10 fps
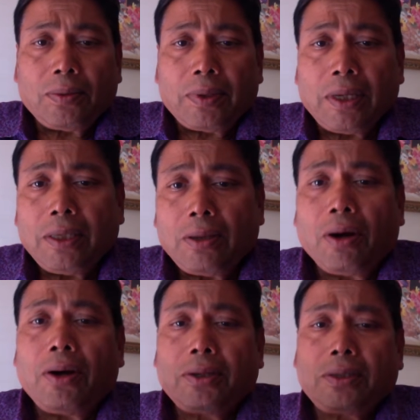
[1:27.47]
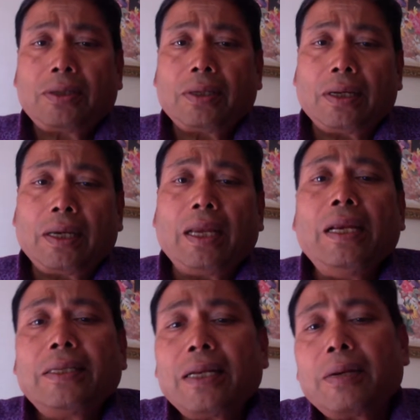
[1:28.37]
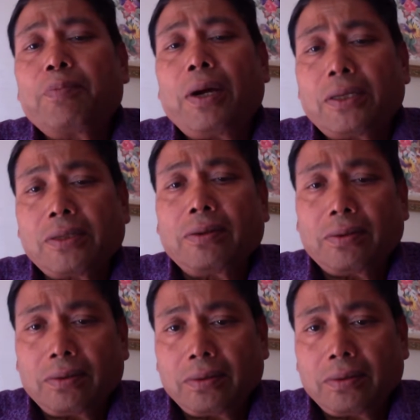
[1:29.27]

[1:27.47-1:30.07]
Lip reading: He thought a literate person